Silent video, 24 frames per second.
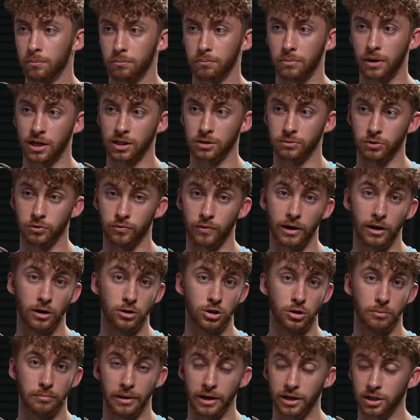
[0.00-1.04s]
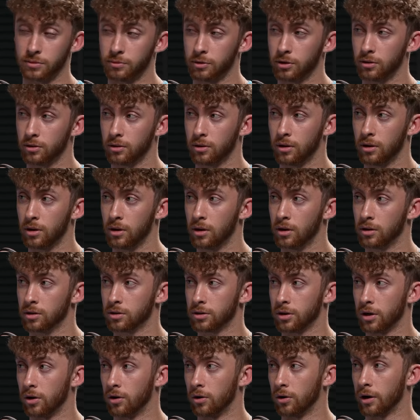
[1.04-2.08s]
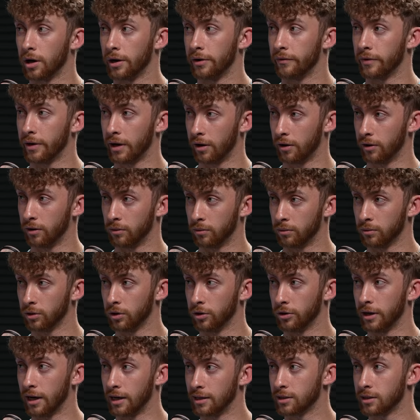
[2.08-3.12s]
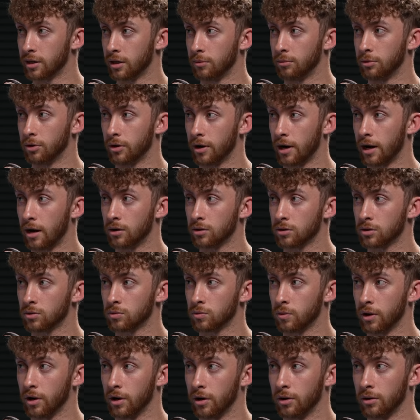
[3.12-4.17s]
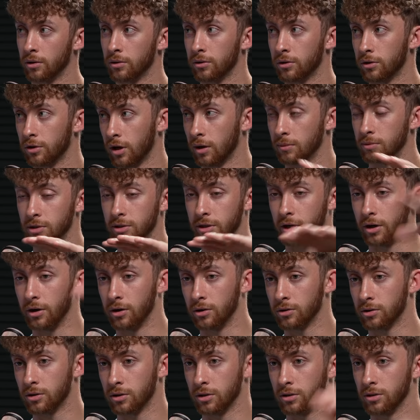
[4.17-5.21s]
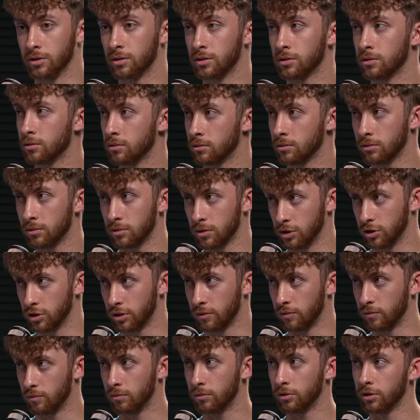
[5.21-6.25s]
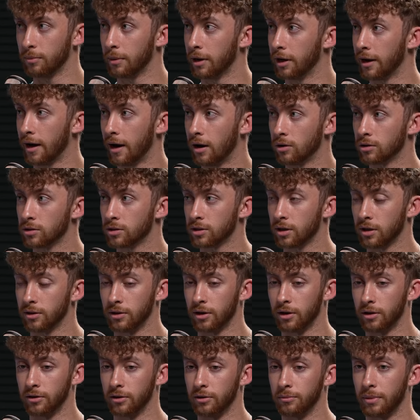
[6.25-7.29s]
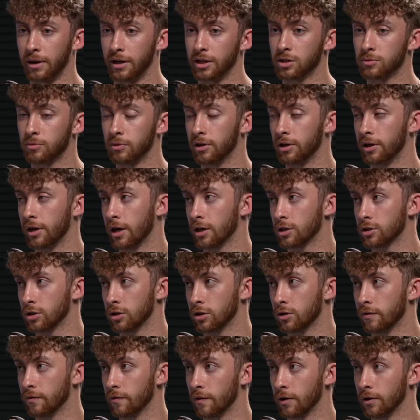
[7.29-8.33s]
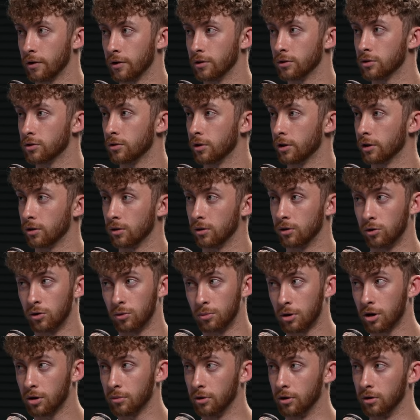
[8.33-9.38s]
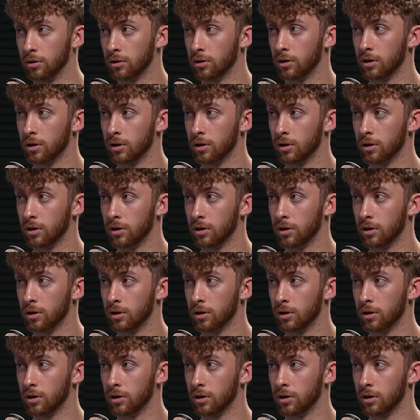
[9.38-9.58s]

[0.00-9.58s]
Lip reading: possibly rent out your basement. So kind of how your dad set up your house, where the upstairs is the main house, and then the basement he actually converted into like a little apartment.